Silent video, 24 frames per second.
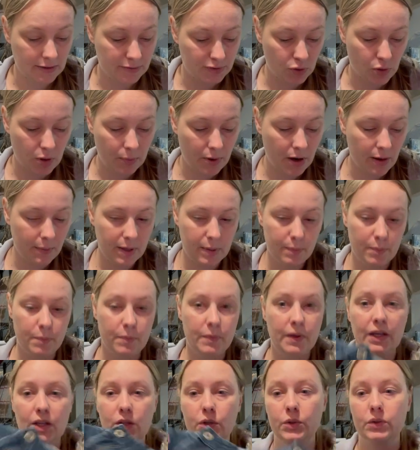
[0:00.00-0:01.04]
So I'll probably
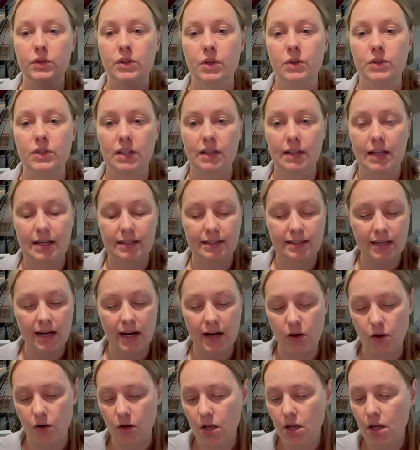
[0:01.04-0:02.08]
include those in that
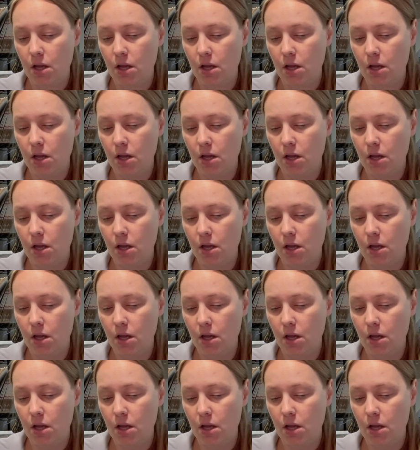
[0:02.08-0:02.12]
sale.